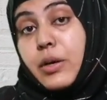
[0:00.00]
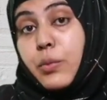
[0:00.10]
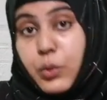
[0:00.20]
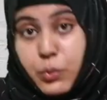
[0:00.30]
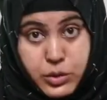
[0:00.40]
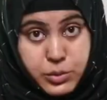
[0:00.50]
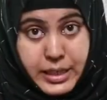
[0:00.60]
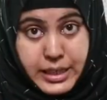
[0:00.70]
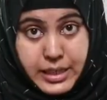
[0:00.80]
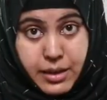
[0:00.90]
What was my
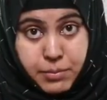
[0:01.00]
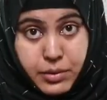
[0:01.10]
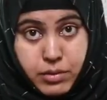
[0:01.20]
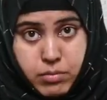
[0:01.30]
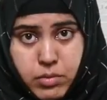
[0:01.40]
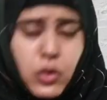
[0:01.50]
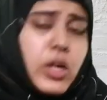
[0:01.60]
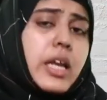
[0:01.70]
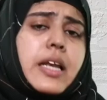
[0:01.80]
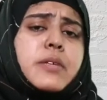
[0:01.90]
example?
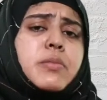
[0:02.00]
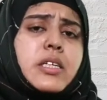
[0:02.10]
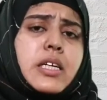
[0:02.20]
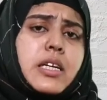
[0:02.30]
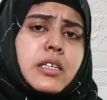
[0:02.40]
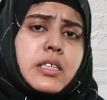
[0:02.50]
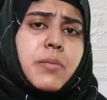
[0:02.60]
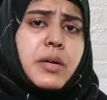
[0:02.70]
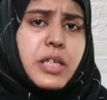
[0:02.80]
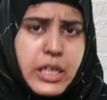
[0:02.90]
Okay, let me take some
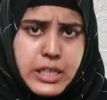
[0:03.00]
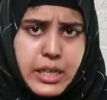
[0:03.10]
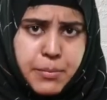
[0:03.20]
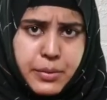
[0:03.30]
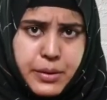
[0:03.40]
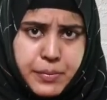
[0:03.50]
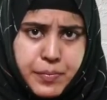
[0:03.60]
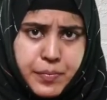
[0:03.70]
other example.